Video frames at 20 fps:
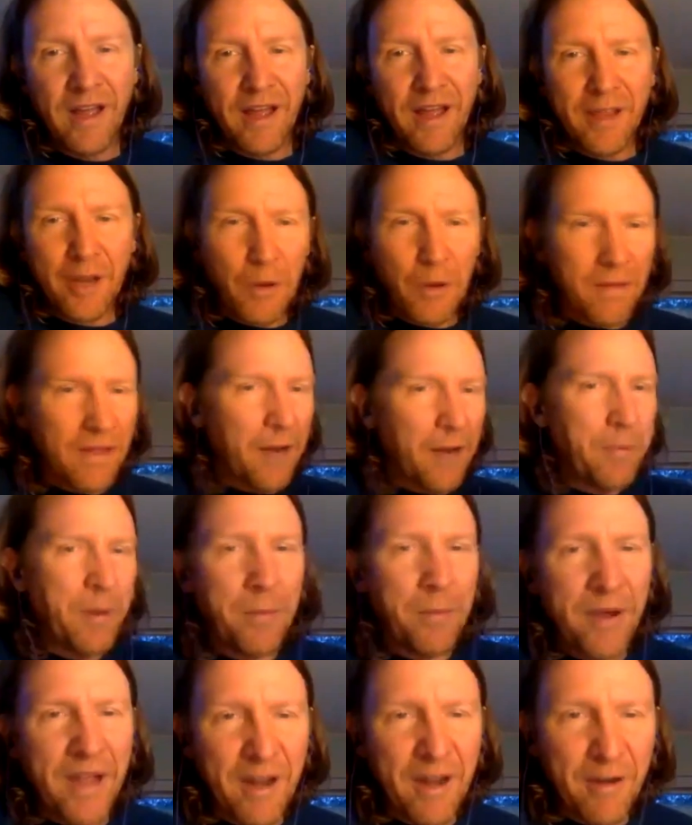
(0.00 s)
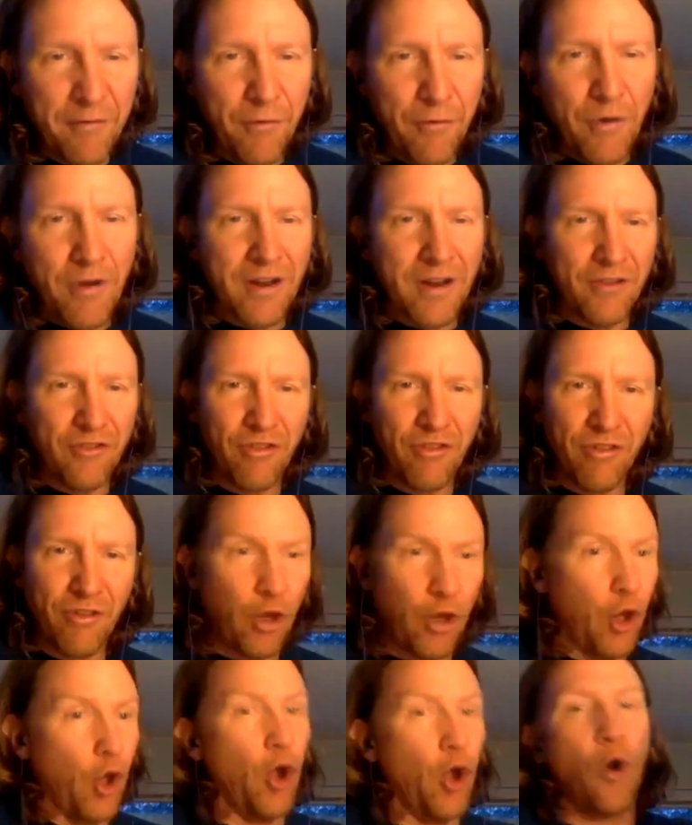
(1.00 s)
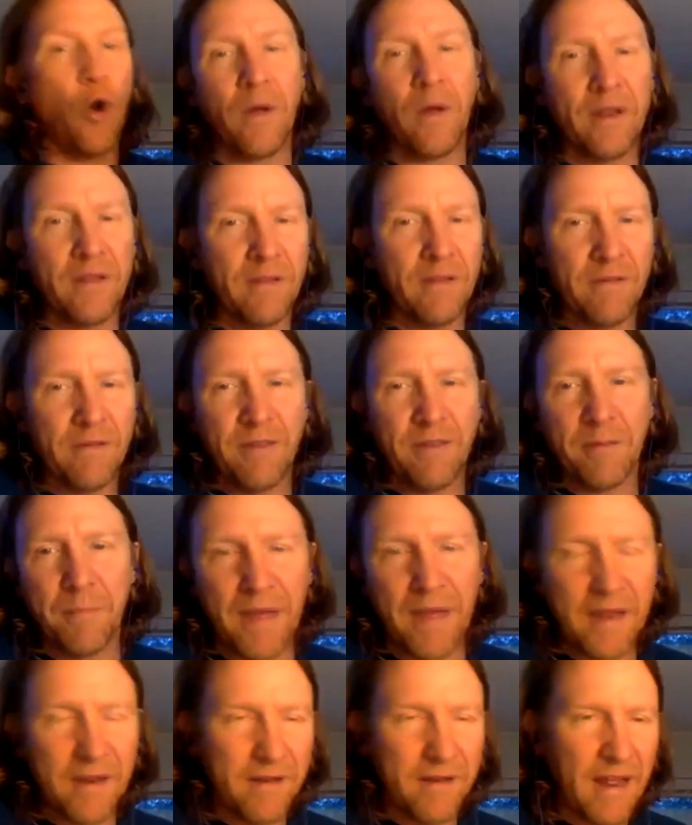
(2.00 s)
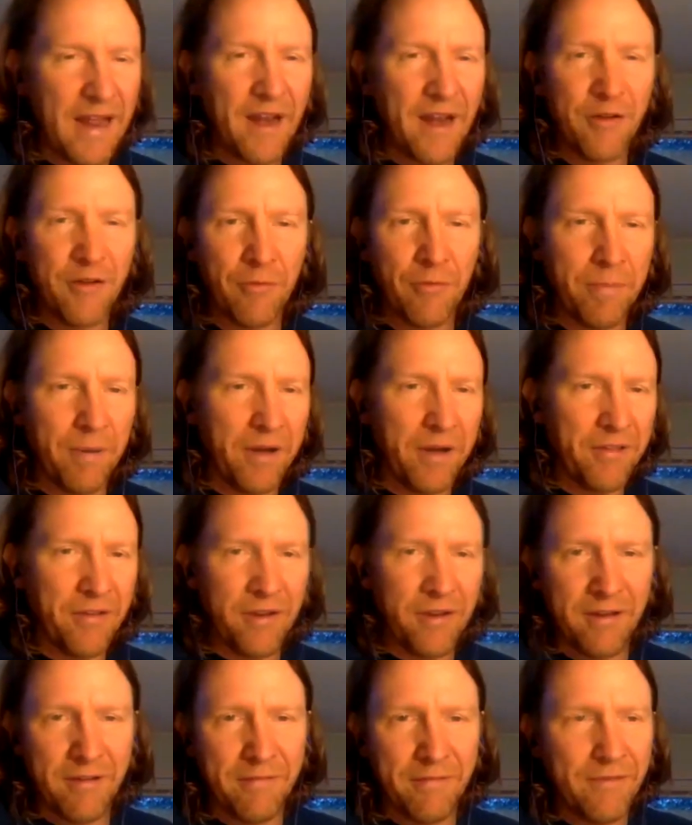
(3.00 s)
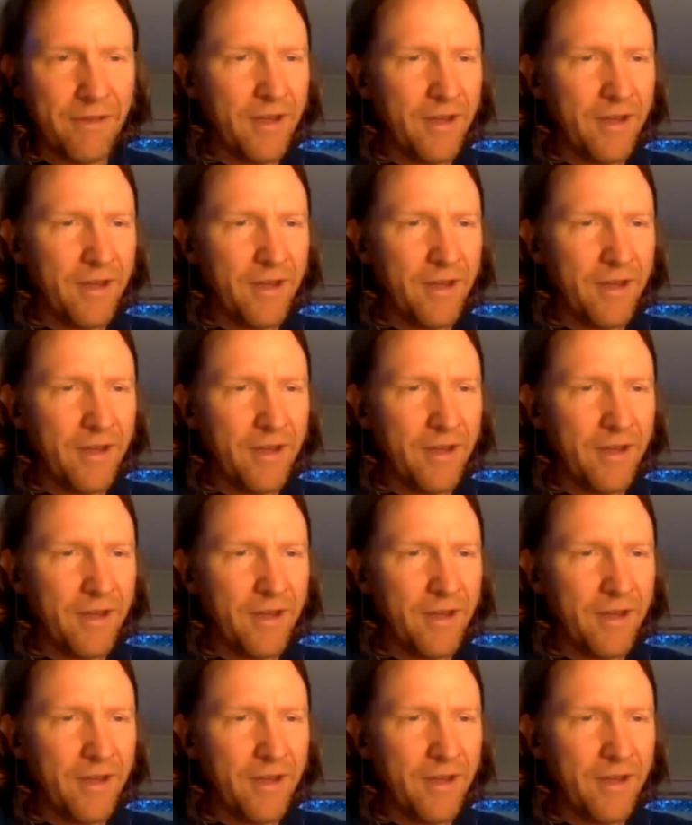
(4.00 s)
a lot of people can't afford to just go and spend $800 on a,